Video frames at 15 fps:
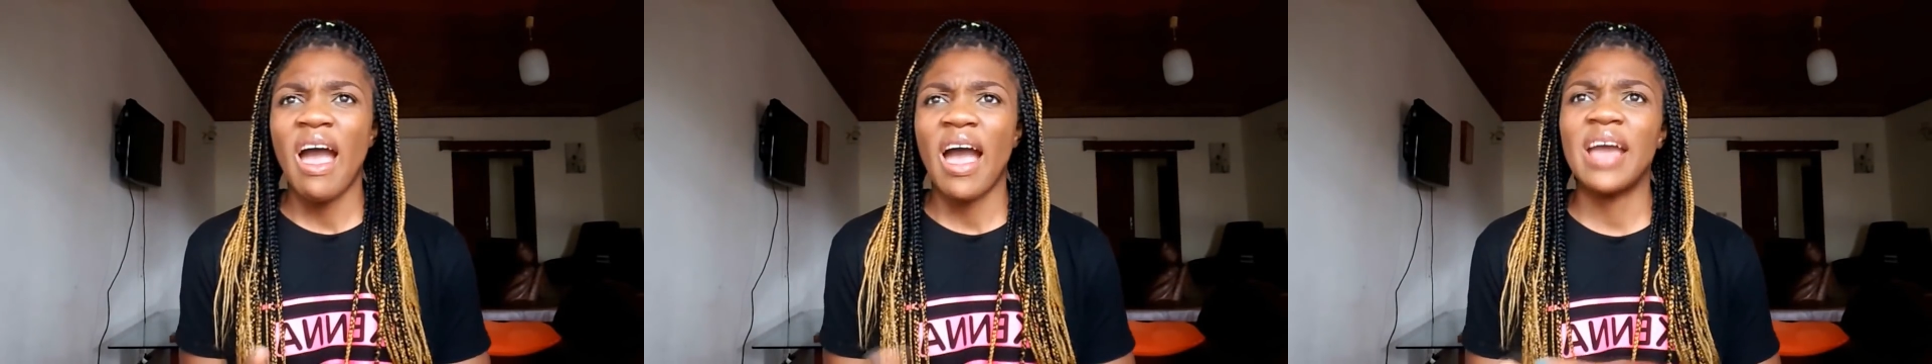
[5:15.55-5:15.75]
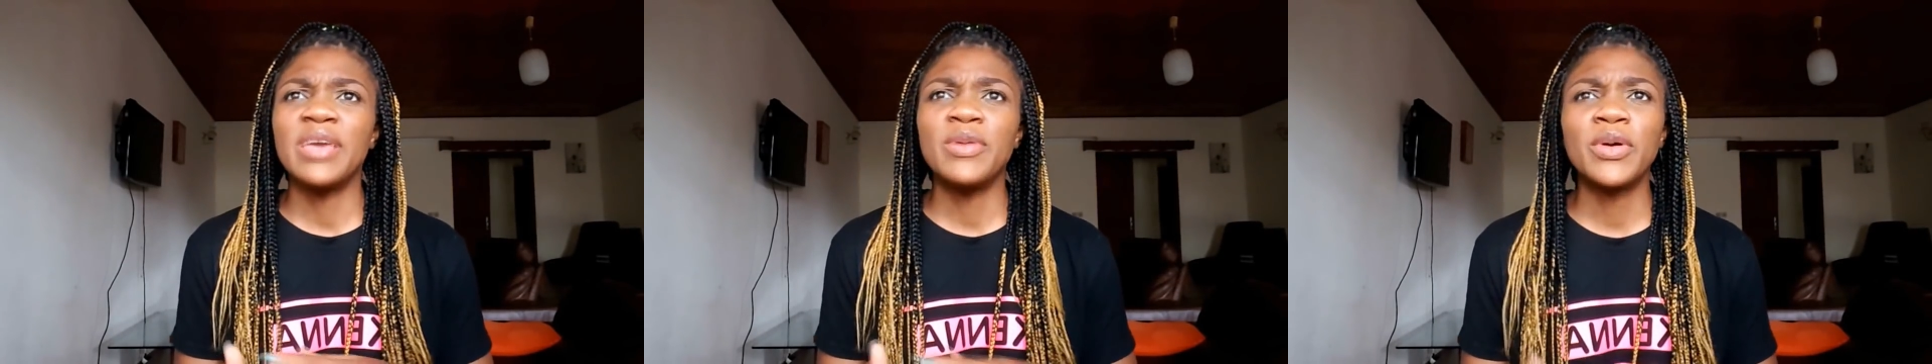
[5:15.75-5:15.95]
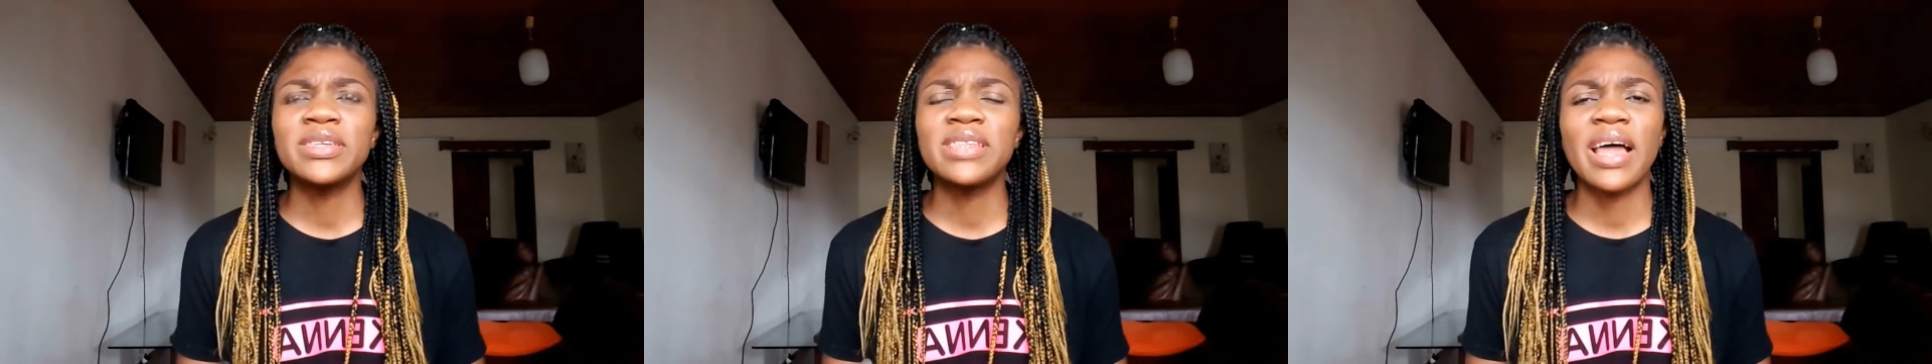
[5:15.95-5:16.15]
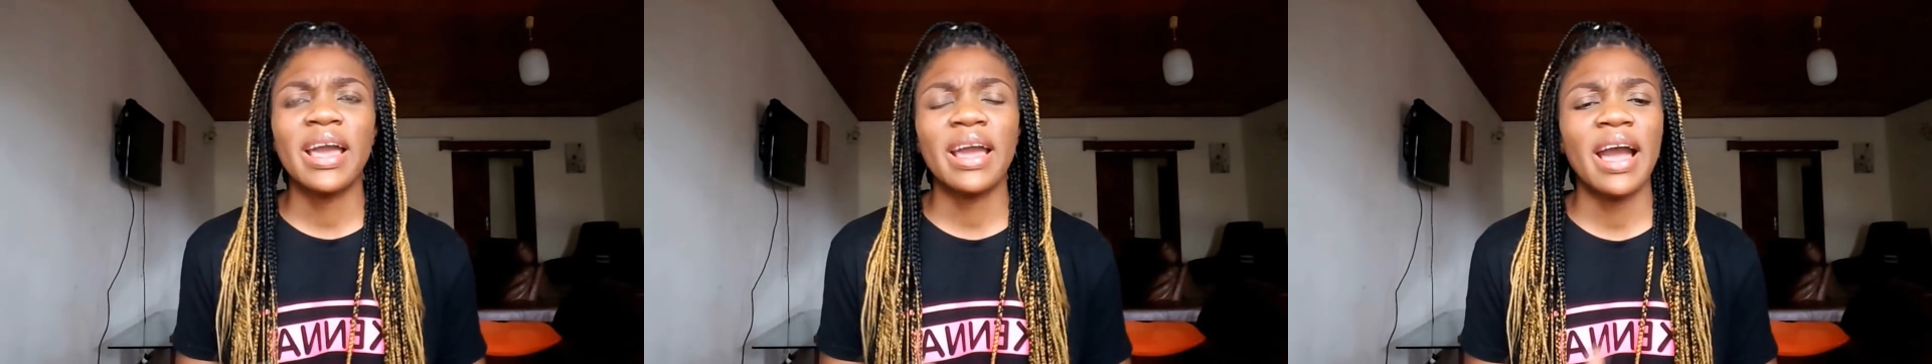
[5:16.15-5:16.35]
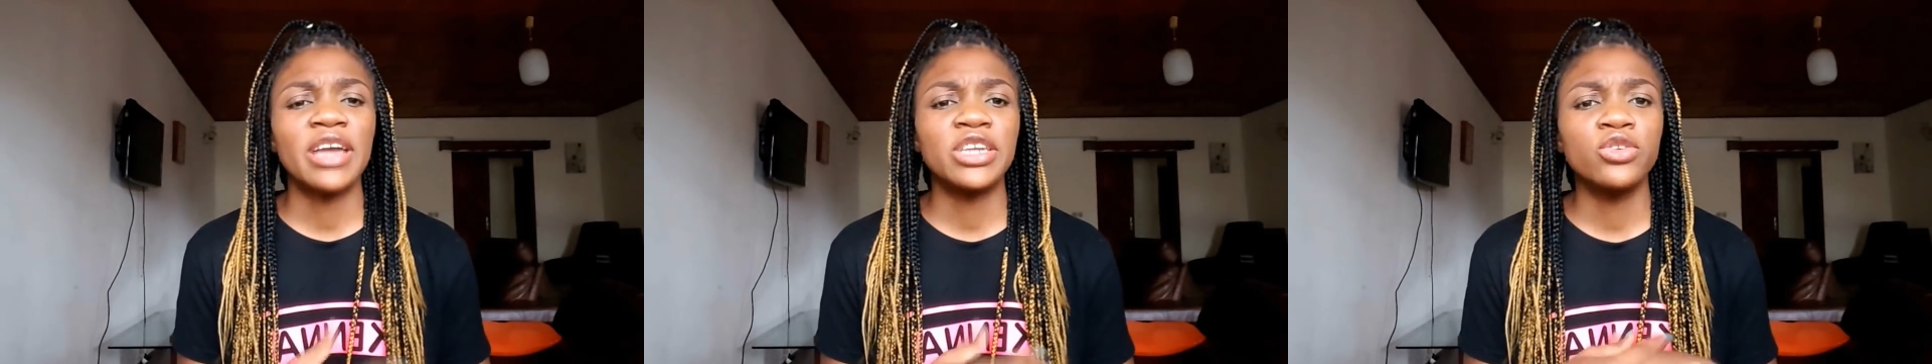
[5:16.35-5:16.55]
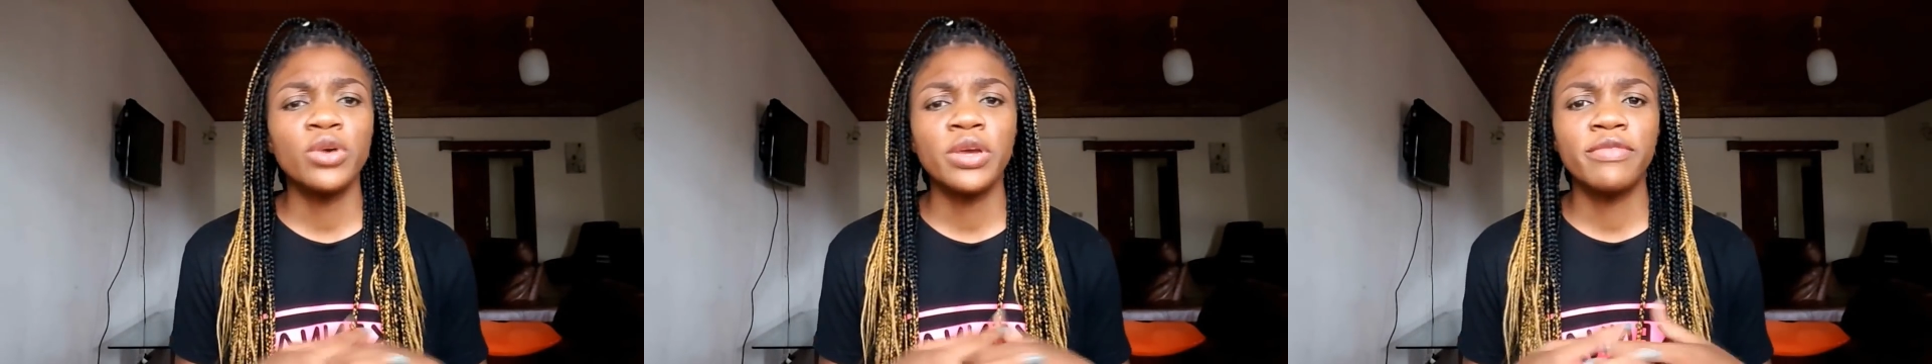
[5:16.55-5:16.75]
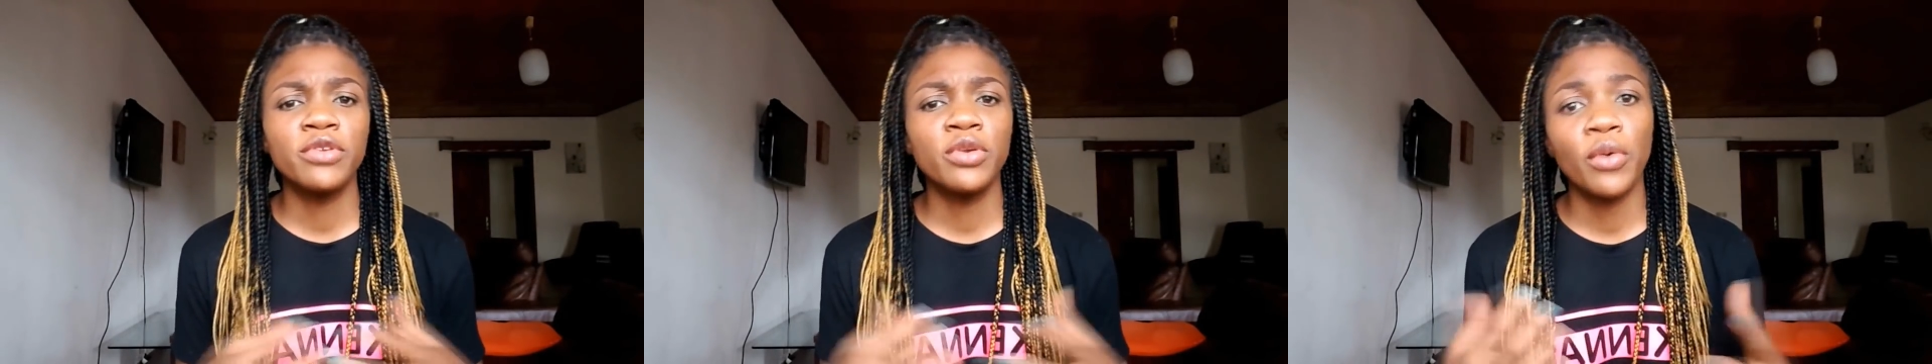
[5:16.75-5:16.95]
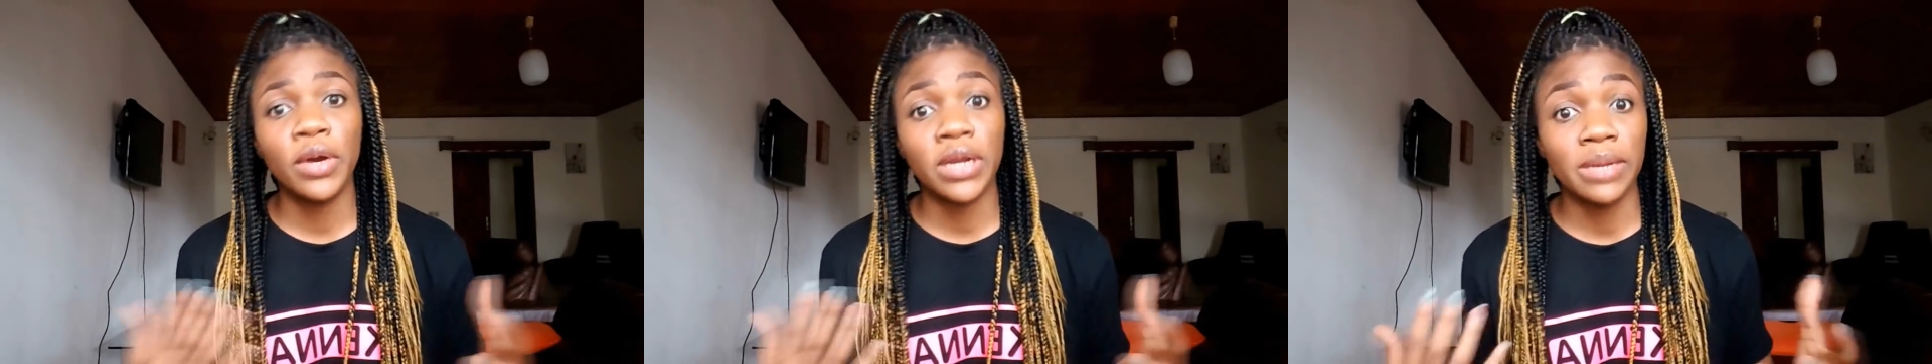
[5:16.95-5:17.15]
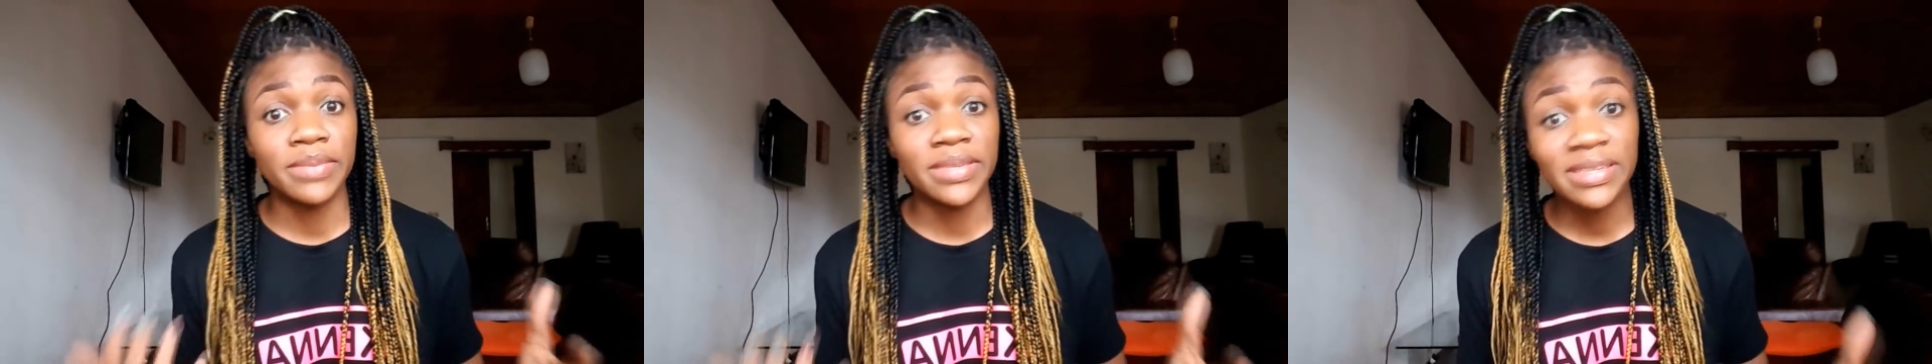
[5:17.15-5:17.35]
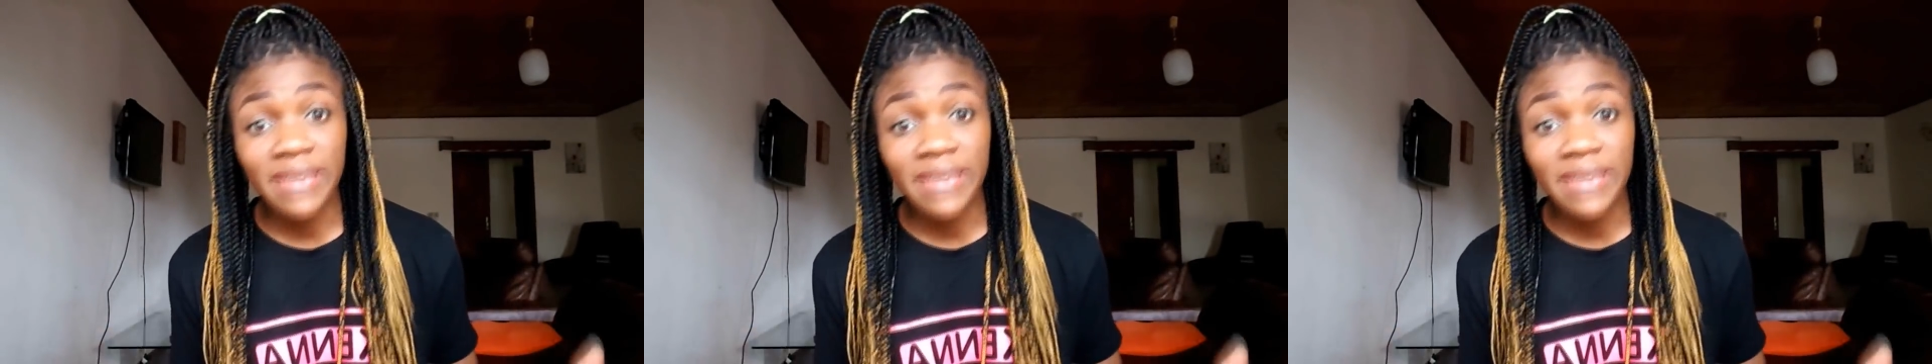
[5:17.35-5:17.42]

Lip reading: And he was like, I don't even know what I'm